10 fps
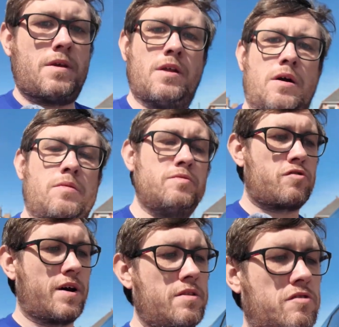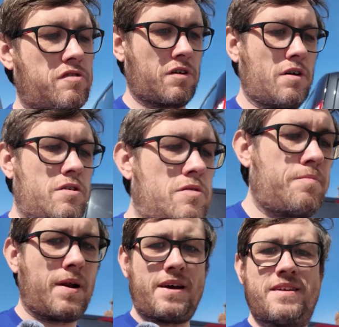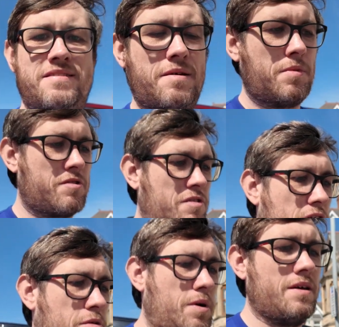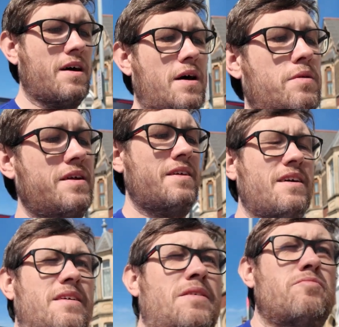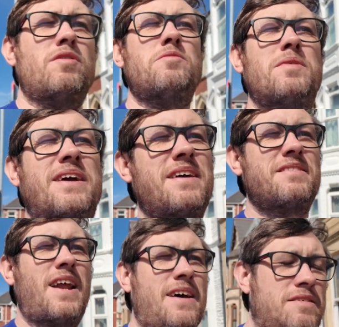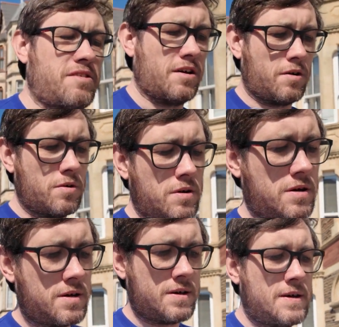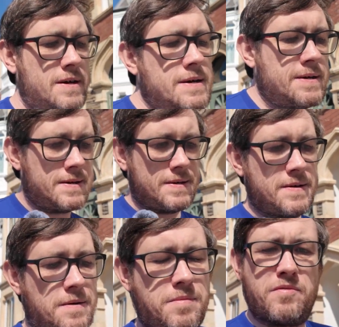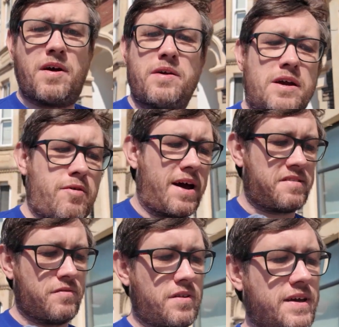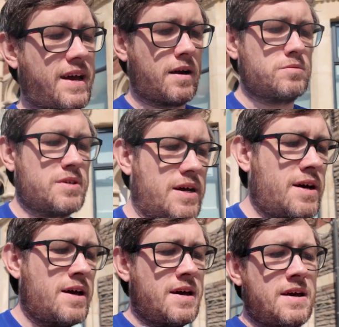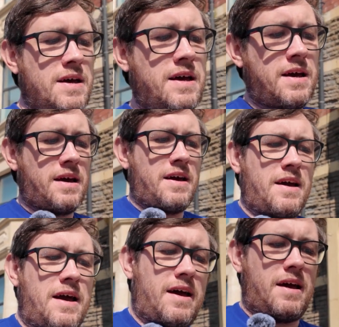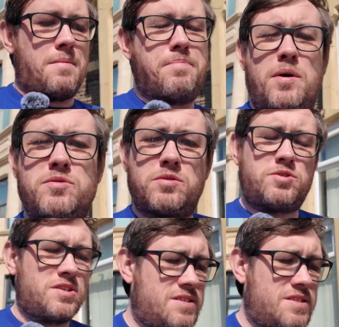You know, try to score, play in a similar sort of way to how they did in Rome against Lazio. Be very aggressive on the counter. And Bodo